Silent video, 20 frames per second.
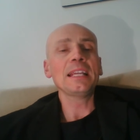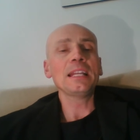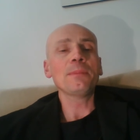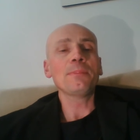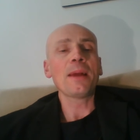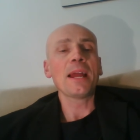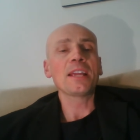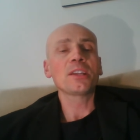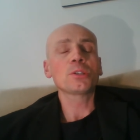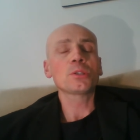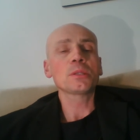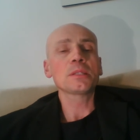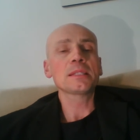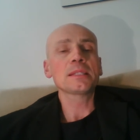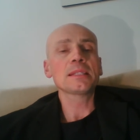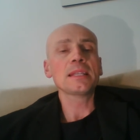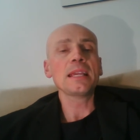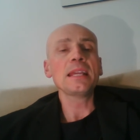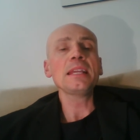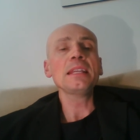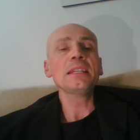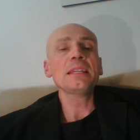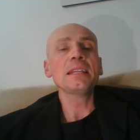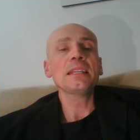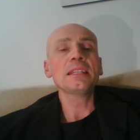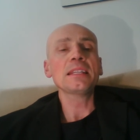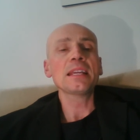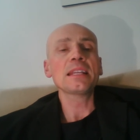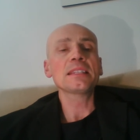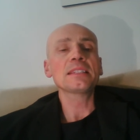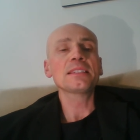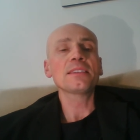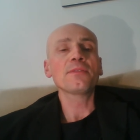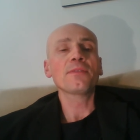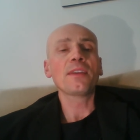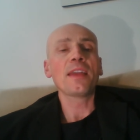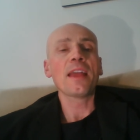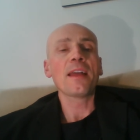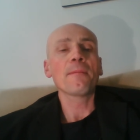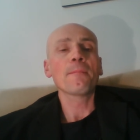ill patients in
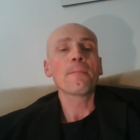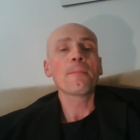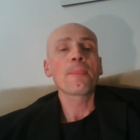intensive care.